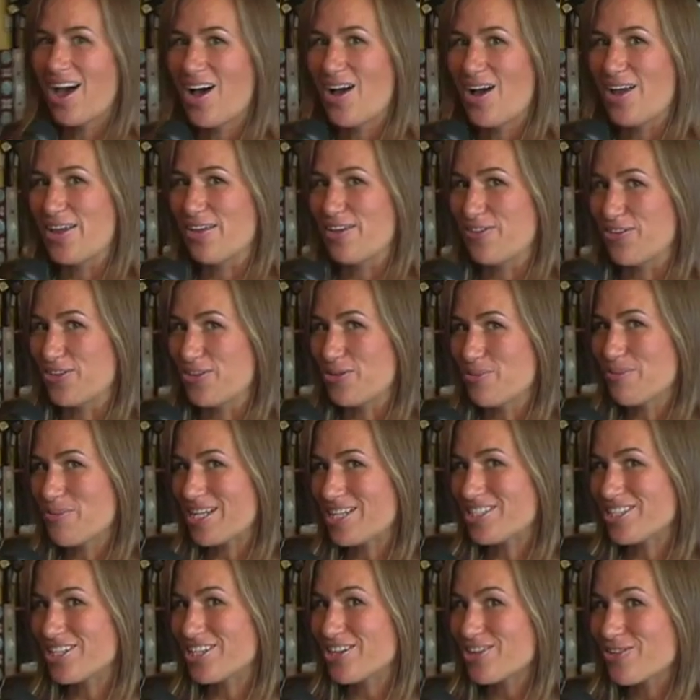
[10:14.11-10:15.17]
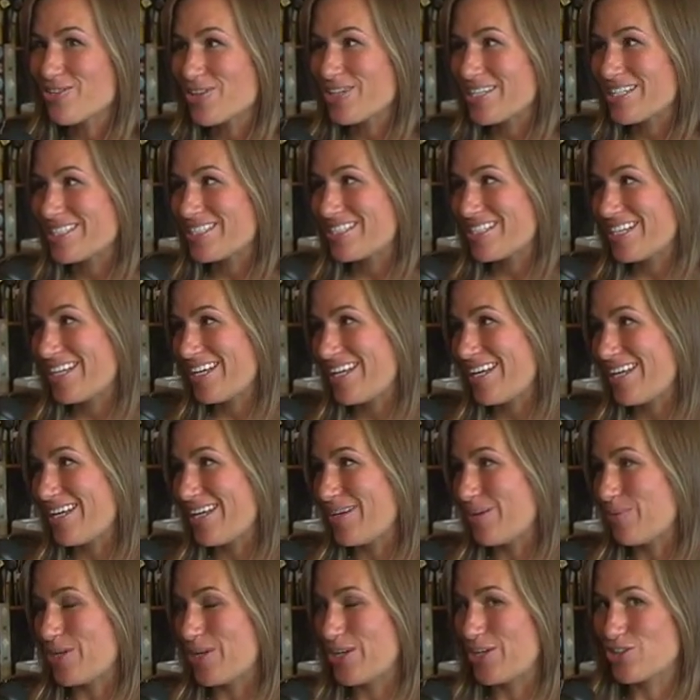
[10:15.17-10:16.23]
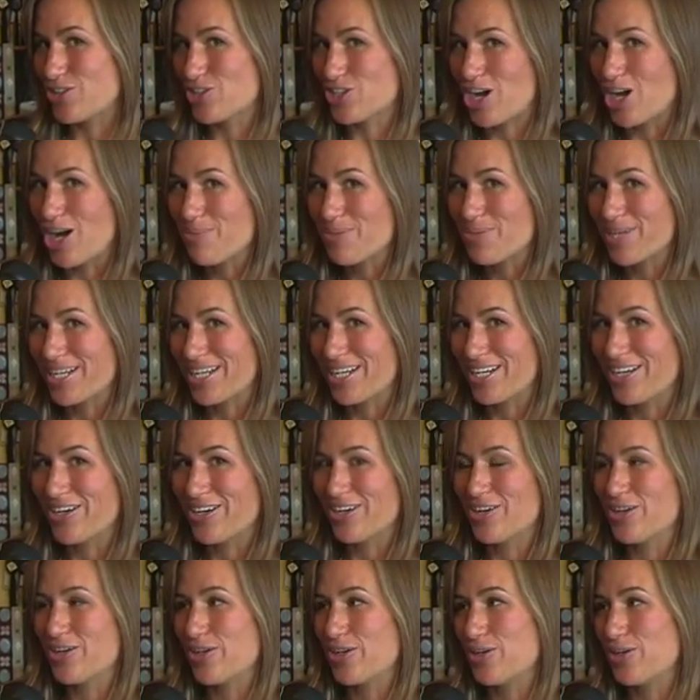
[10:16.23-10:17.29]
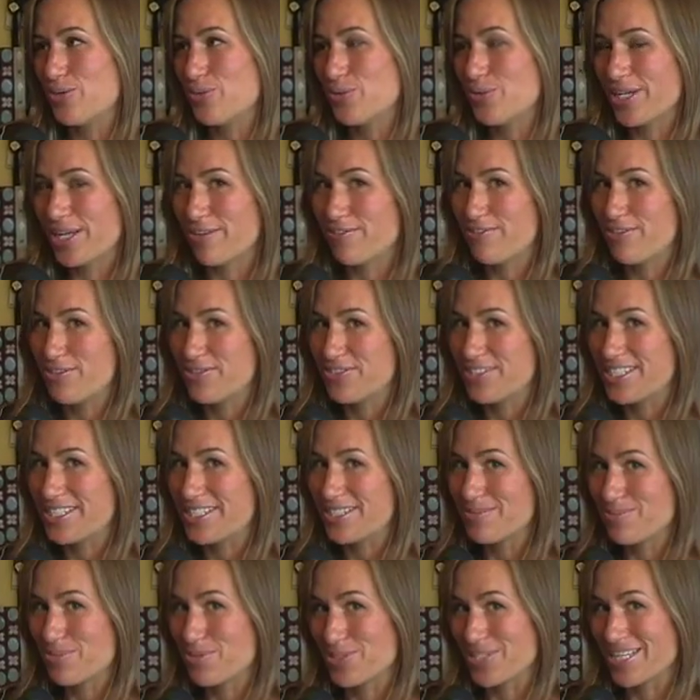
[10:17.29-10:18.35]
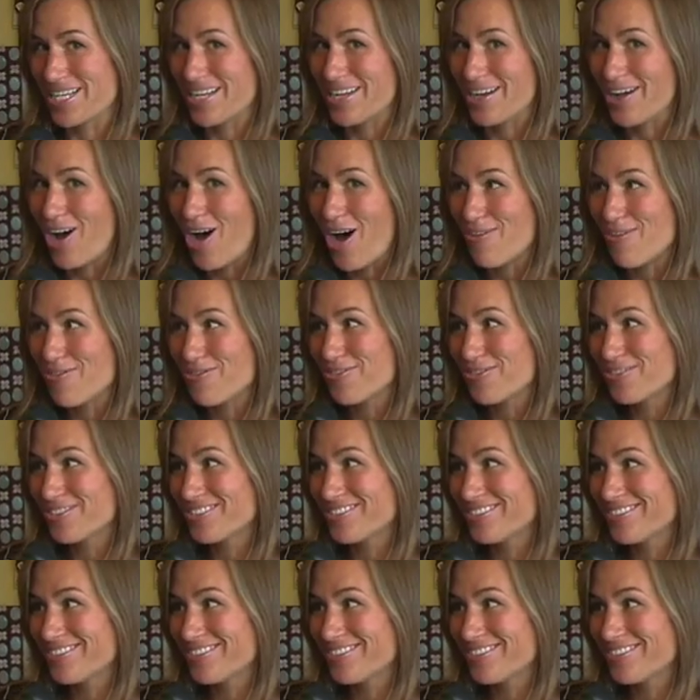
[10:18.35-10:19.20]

If you mention green tea when you're shopping here, you will get 15% off.